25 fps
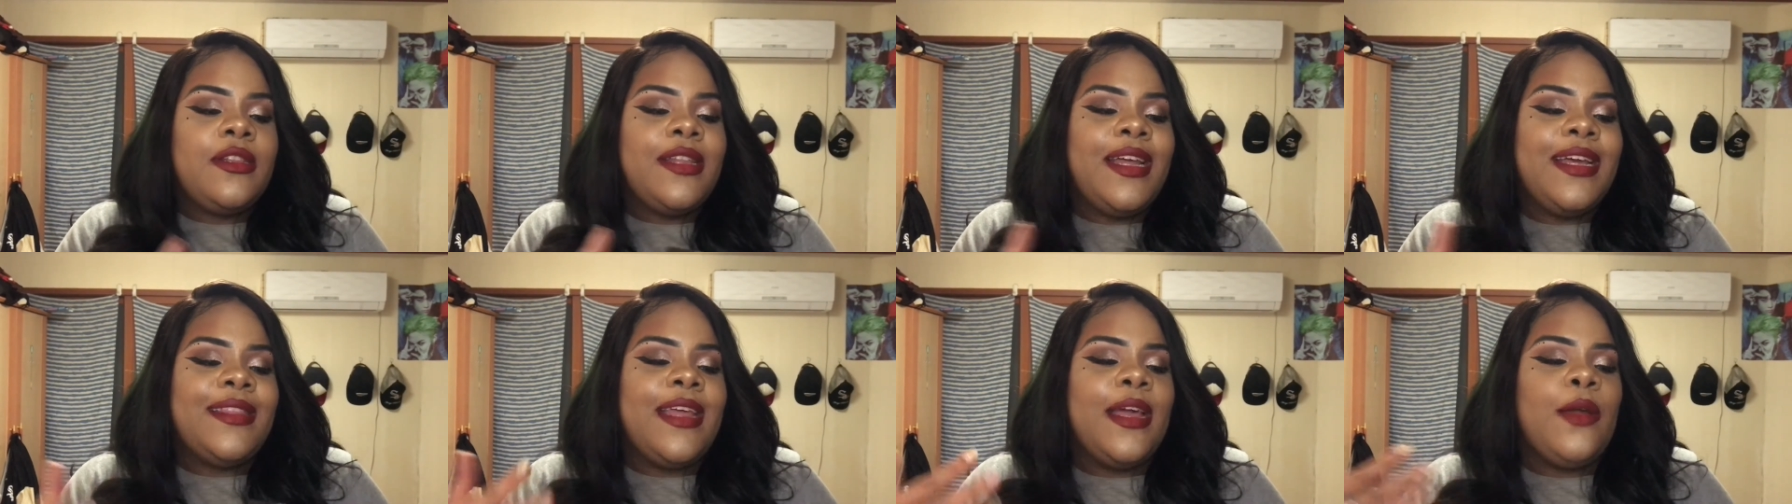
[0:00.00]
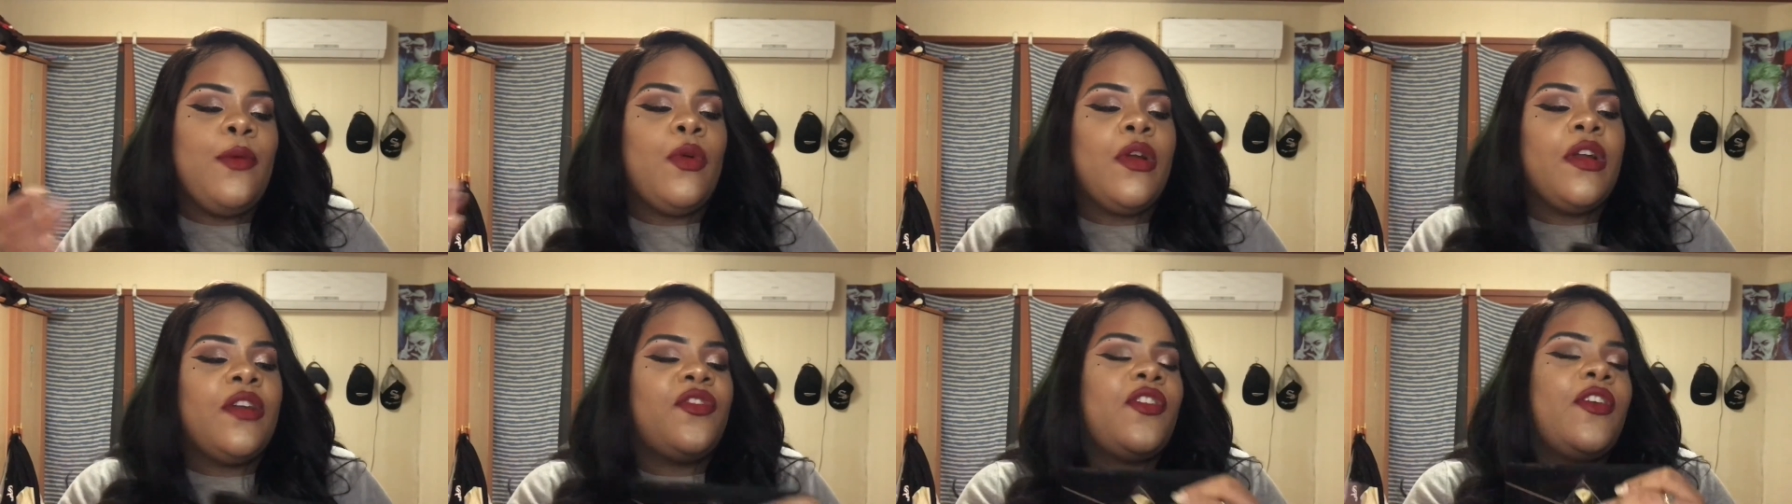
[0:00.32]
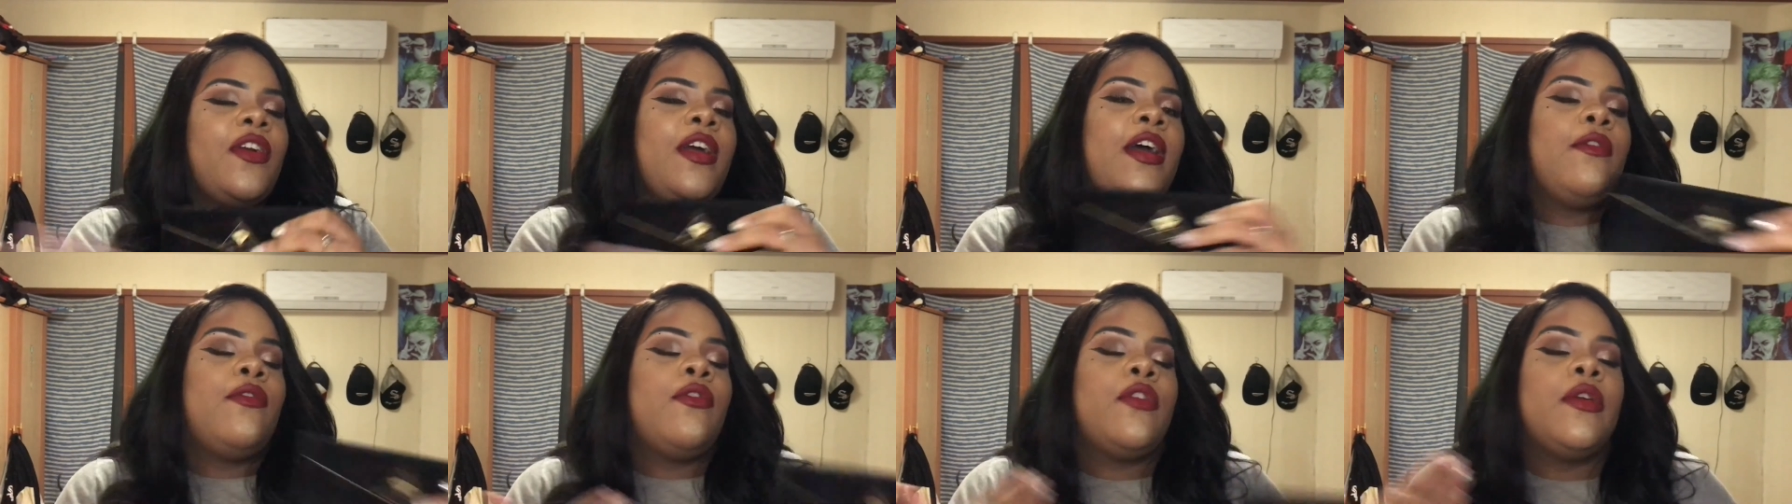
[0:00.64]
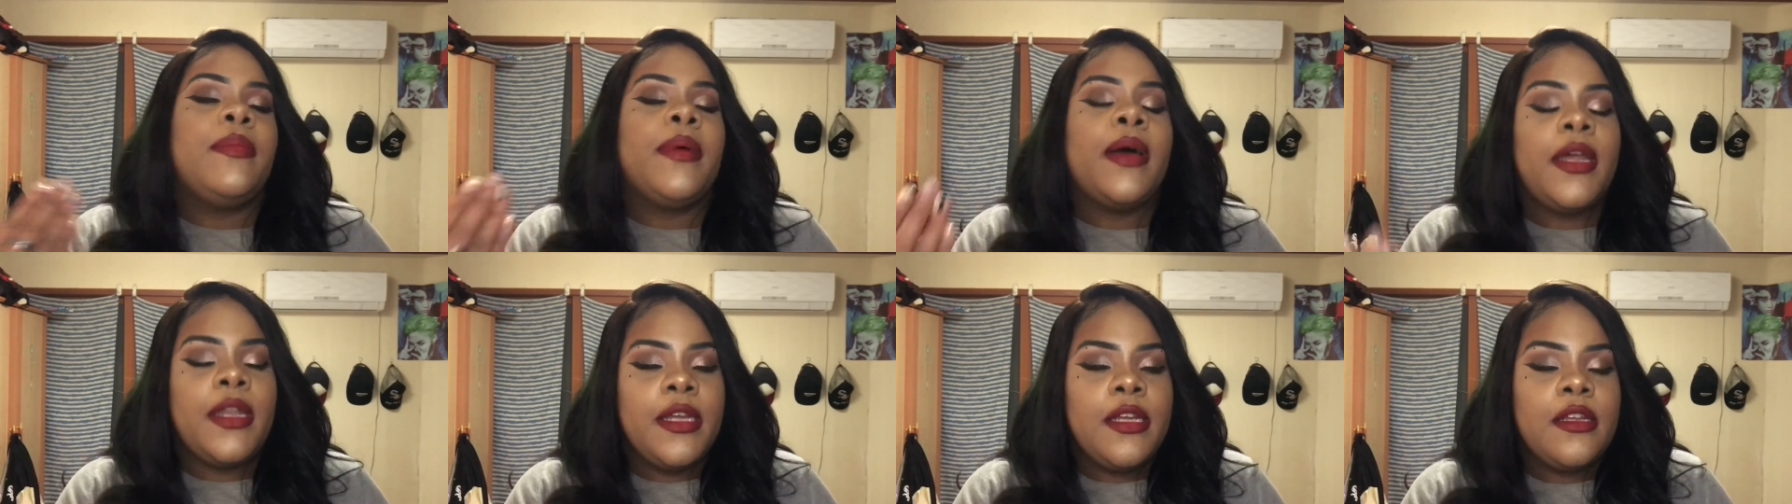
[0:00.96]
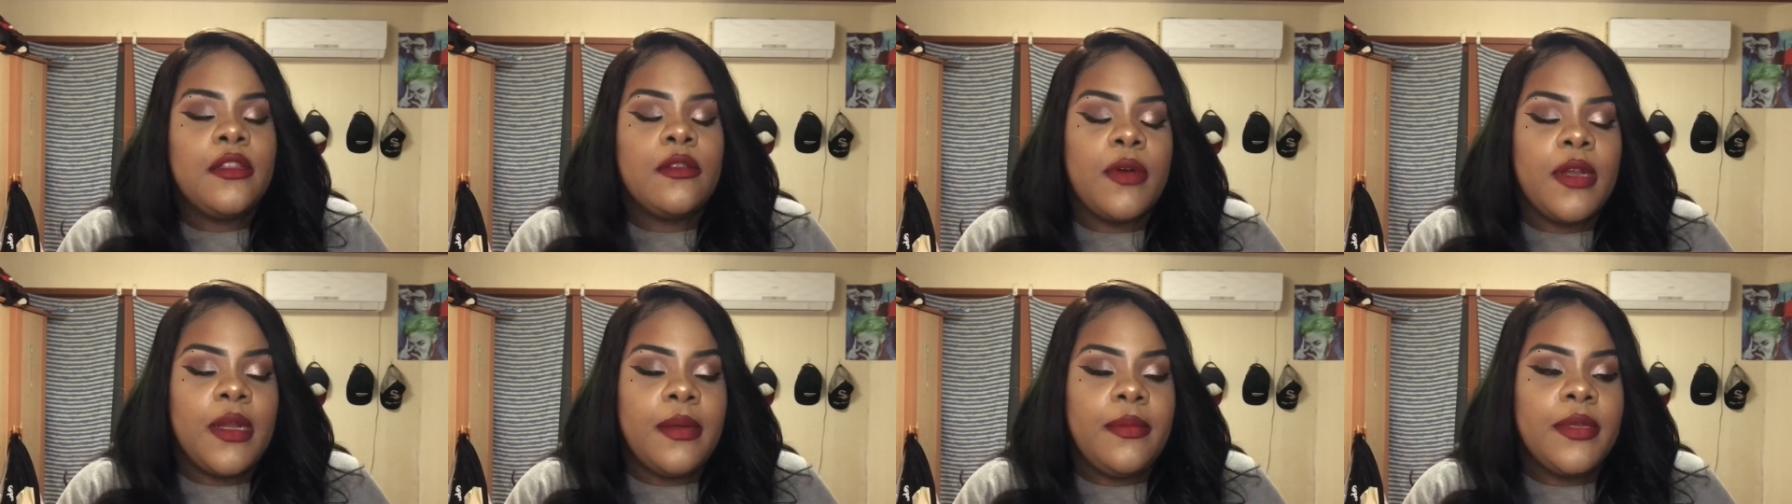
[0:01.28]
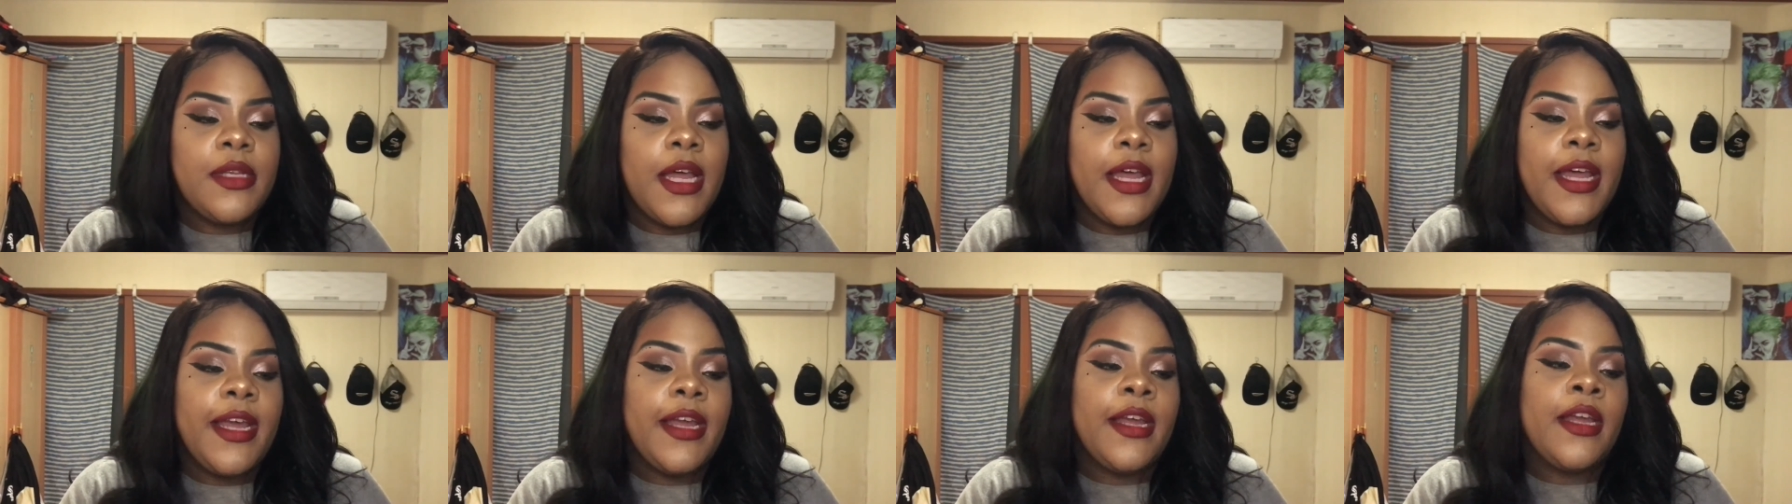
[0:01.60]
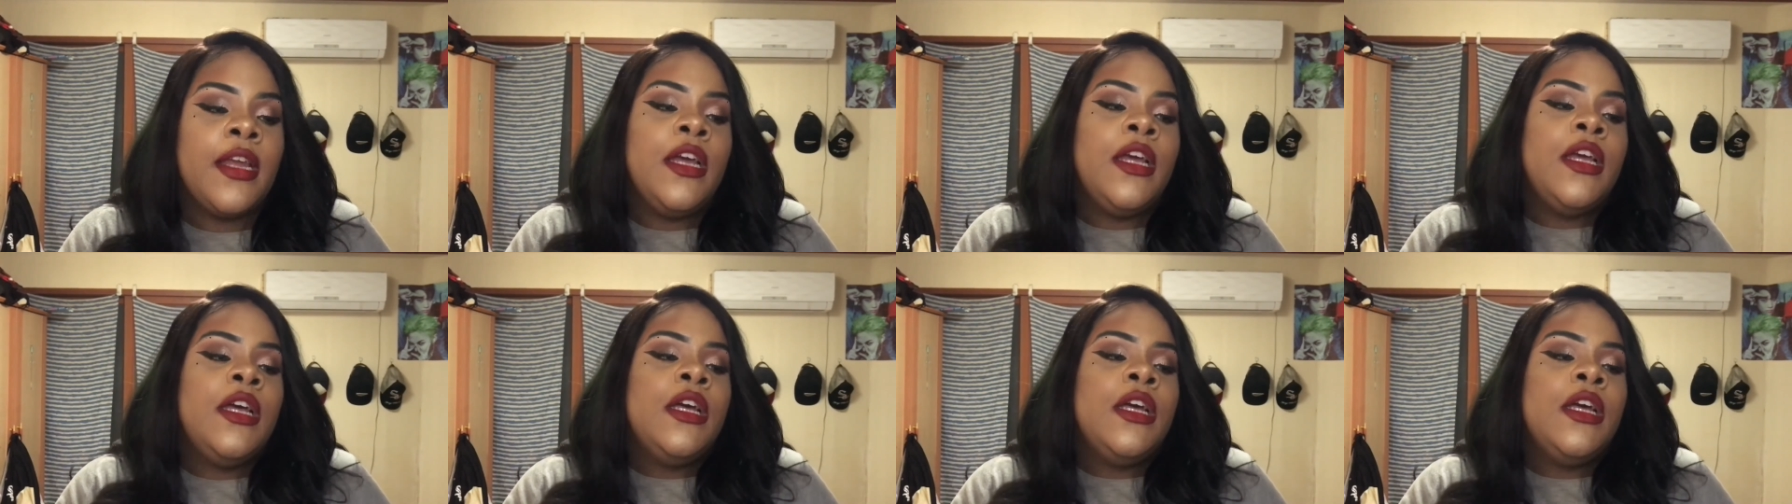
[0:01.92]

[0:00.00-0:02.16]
like they work for everybody is what I'm saying.